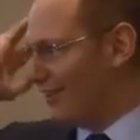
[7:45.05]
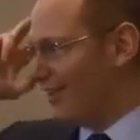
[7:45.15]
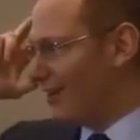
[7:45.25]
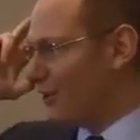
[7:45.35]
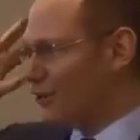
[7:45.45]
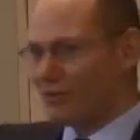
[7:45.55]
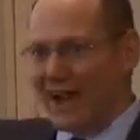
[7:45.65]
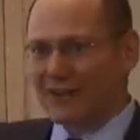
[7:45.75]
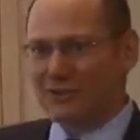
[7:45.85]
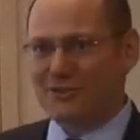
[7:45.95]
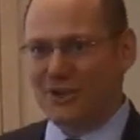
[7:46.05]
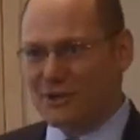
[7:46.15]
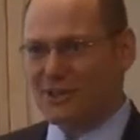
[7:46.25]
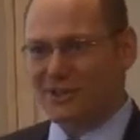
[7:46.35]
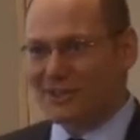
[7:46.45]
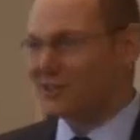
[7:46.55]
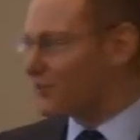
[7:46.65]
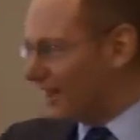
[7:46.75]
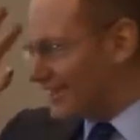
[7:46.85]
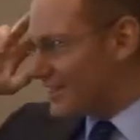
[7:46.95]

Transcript: you know, a radical socialist, right?